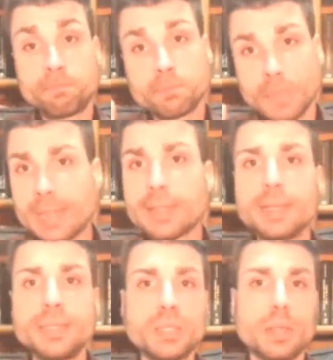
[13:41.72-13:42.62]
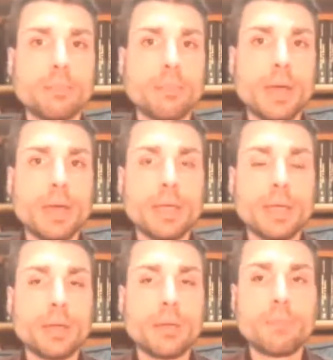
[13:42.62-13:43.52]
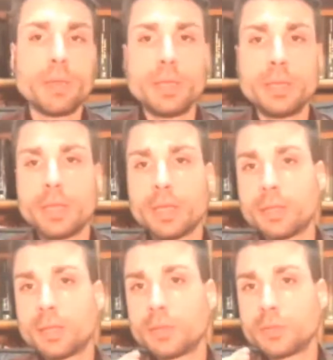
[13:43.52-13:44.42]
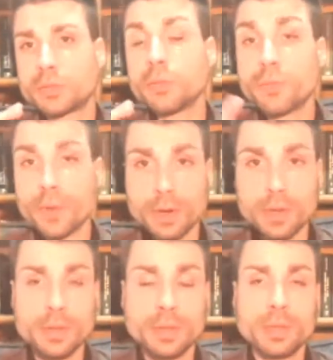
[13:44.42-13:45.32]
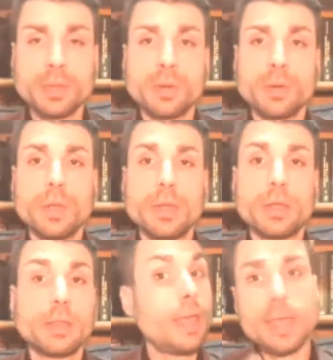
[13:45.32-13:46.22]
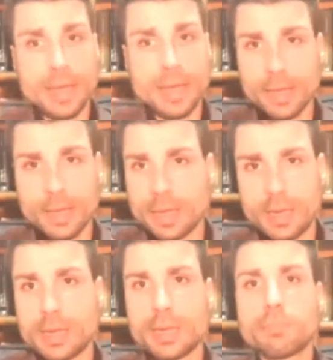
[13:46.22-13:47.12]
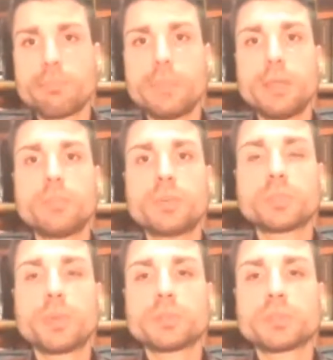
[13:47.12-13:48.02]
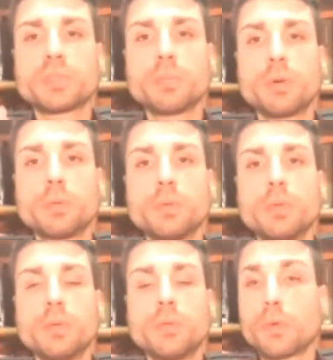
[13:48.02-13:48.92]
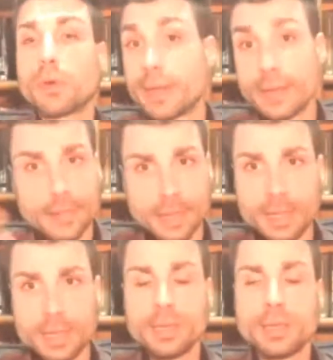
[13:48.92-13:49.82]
At least in my opinion, so far, AI cannot be responsible for anything.